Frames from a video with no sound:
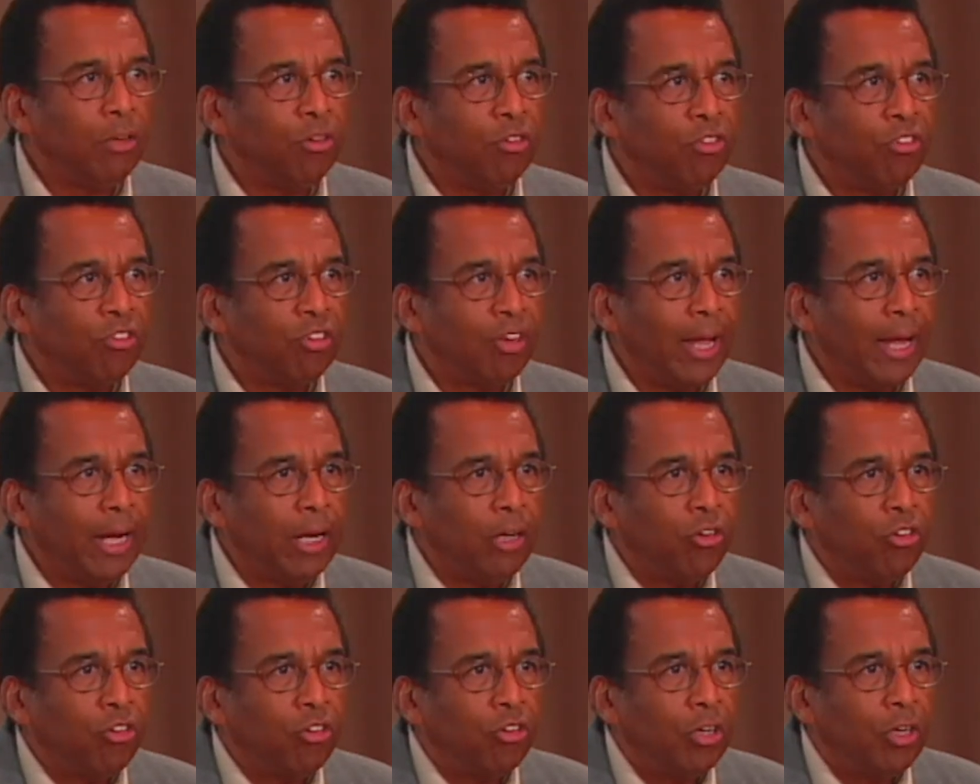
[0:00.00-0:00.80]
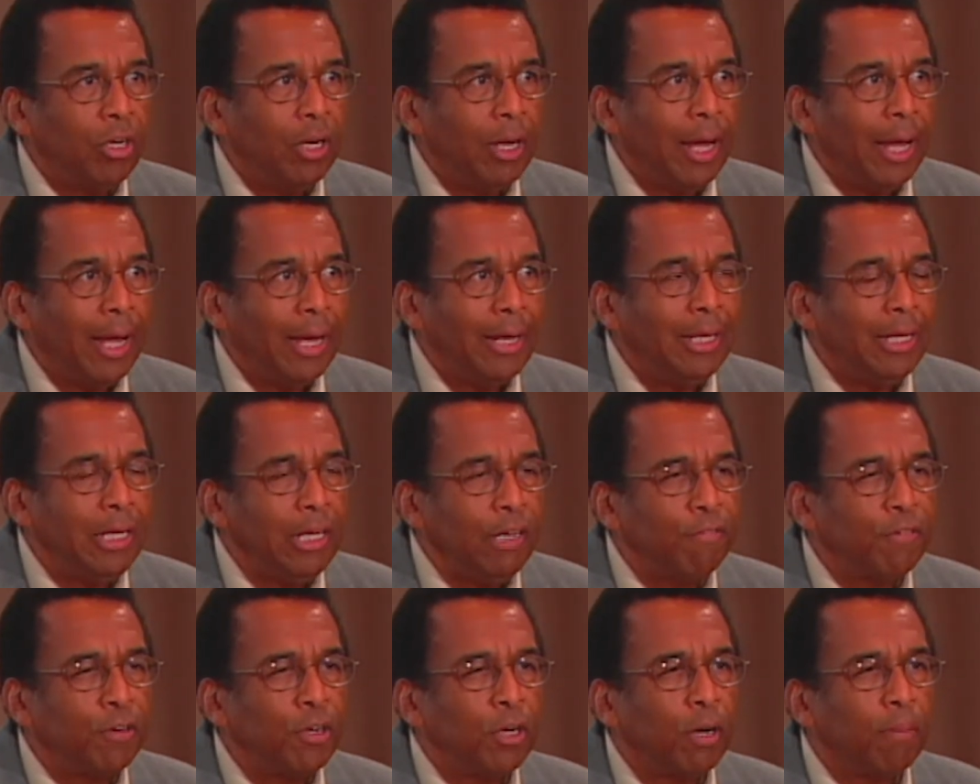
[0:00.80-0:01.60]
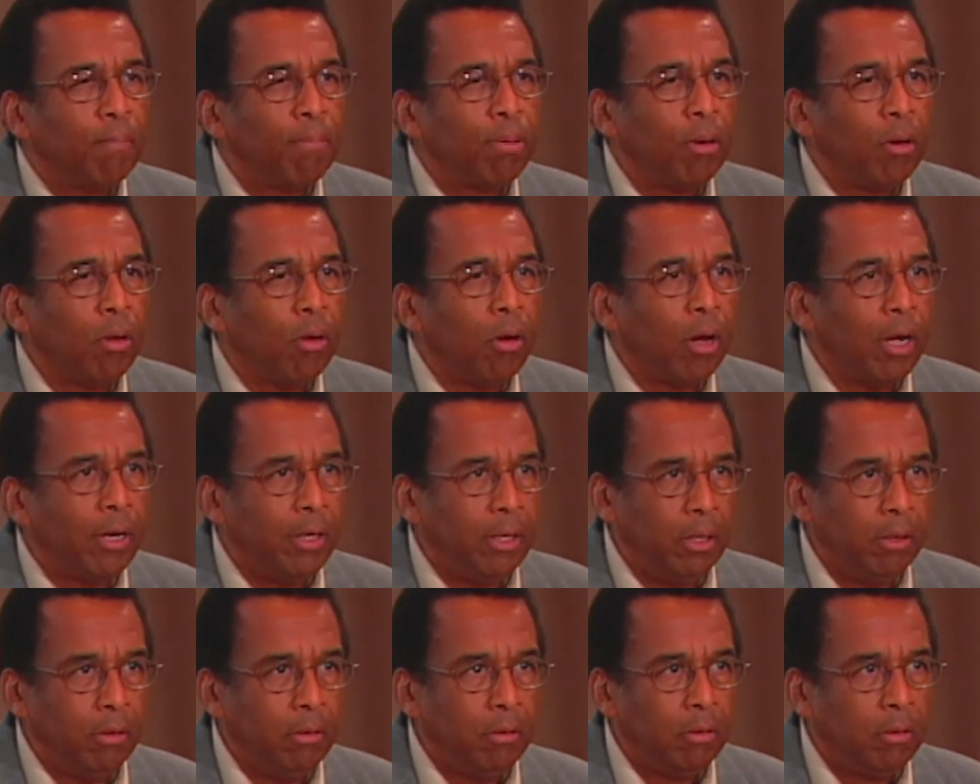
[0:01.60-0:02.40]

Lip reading: sanctioned and even applauded.